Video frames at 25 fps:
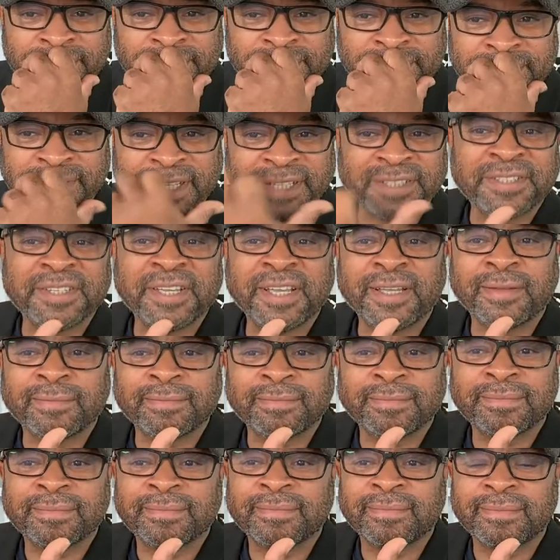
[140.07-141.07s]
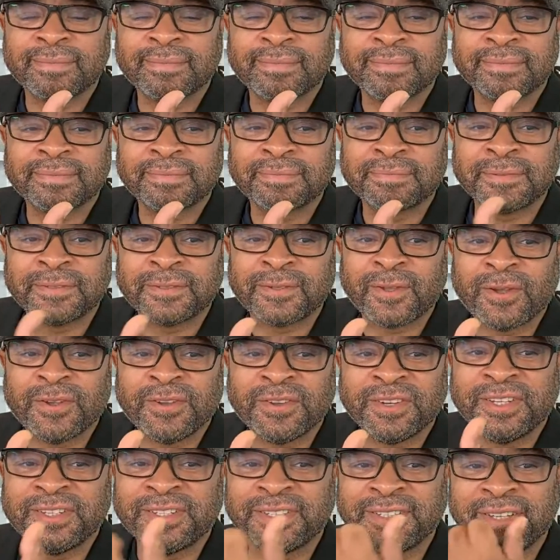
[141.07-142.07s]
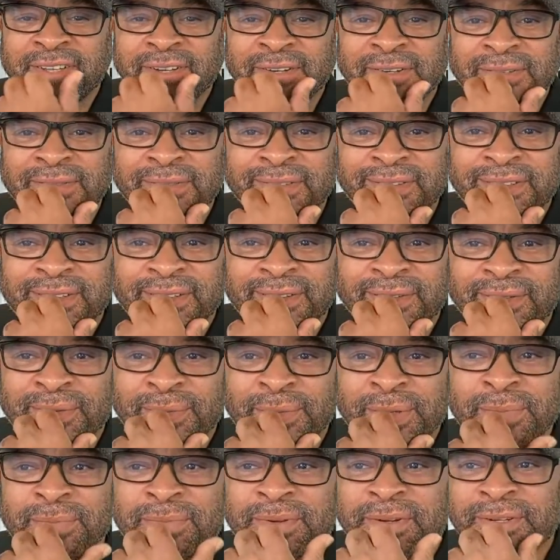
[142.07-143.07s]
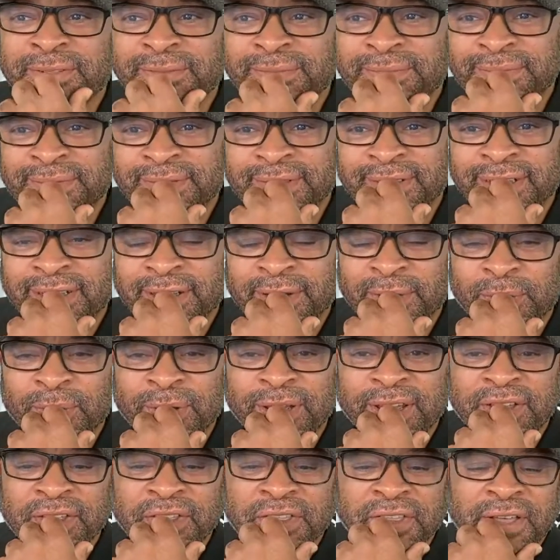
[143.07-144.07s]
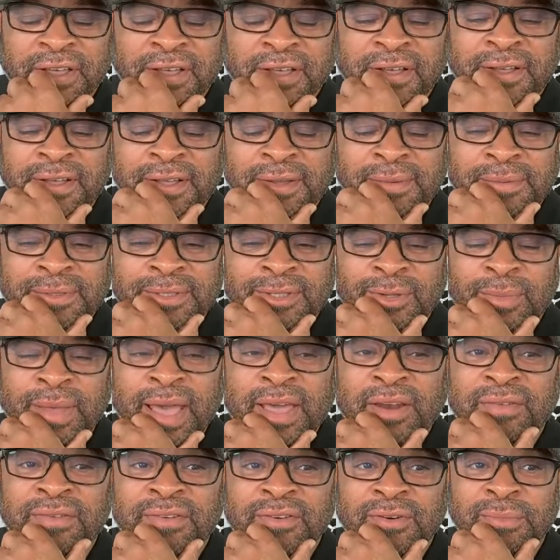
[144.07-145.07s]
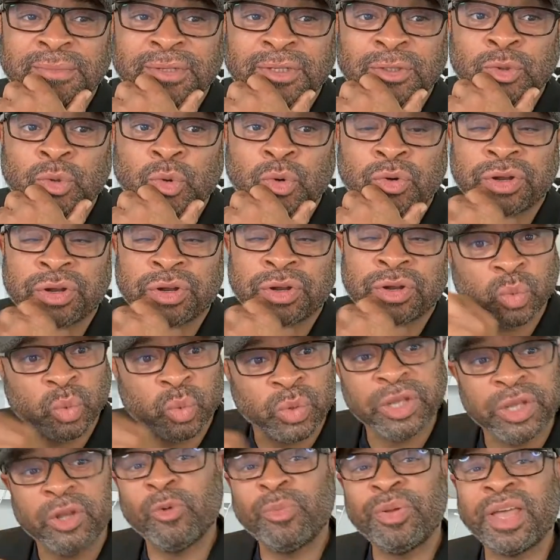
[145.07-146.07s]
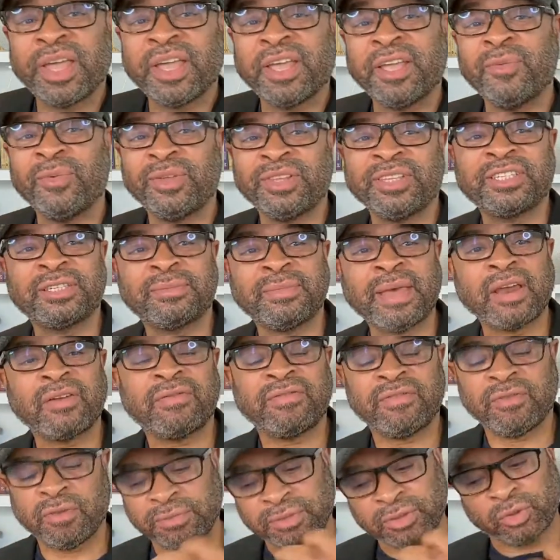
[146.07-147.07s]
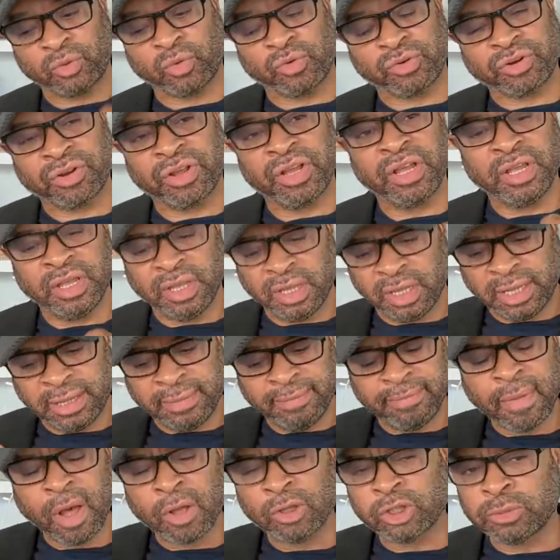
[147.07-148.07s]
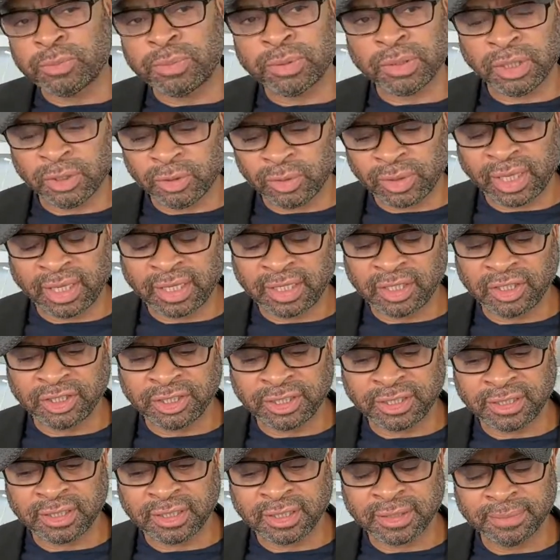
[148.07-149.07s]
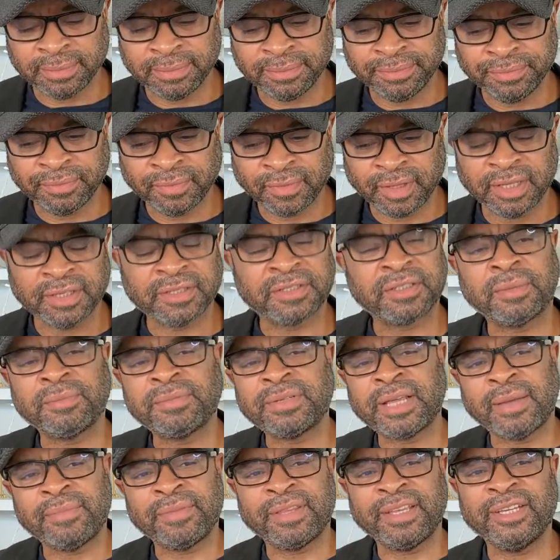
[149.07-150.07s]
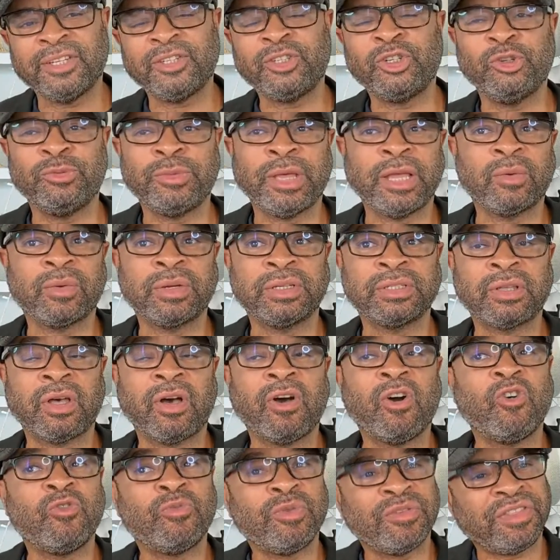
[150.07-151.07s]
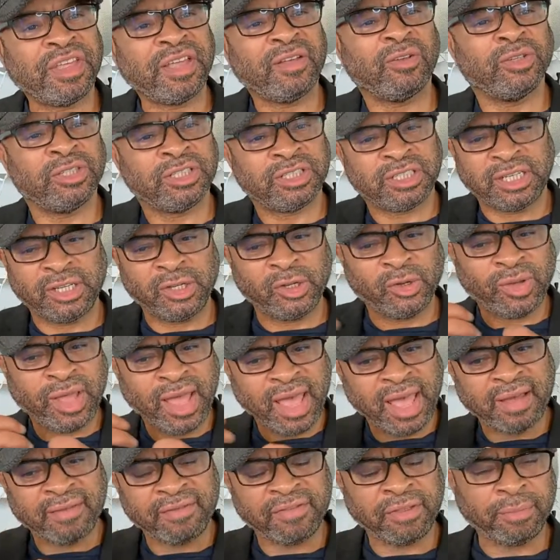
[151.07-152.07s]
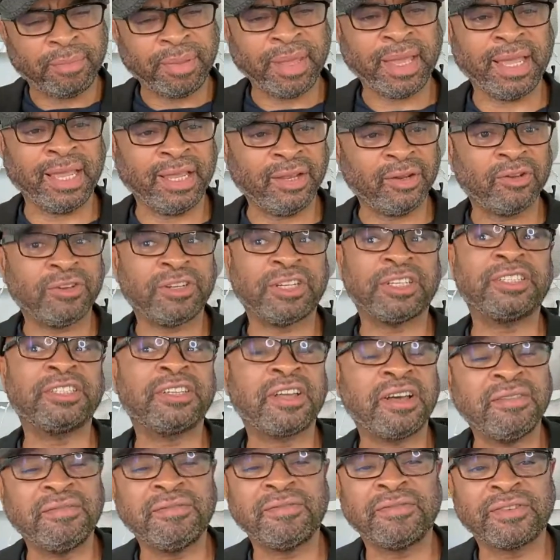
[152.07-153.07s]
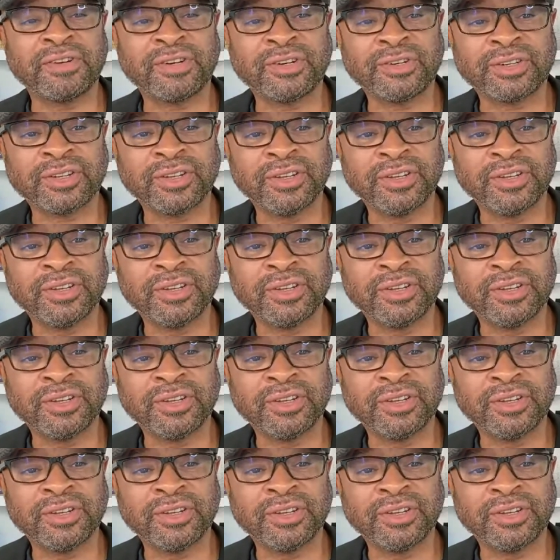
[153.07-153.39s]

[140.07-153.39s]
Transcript: That's it. That's all you need to know. Remember, with somatoform disorders, real pain with somatoform disorder in multiple locations. And sometimes the issue may resolve, but they'll still have the pain or discomfort,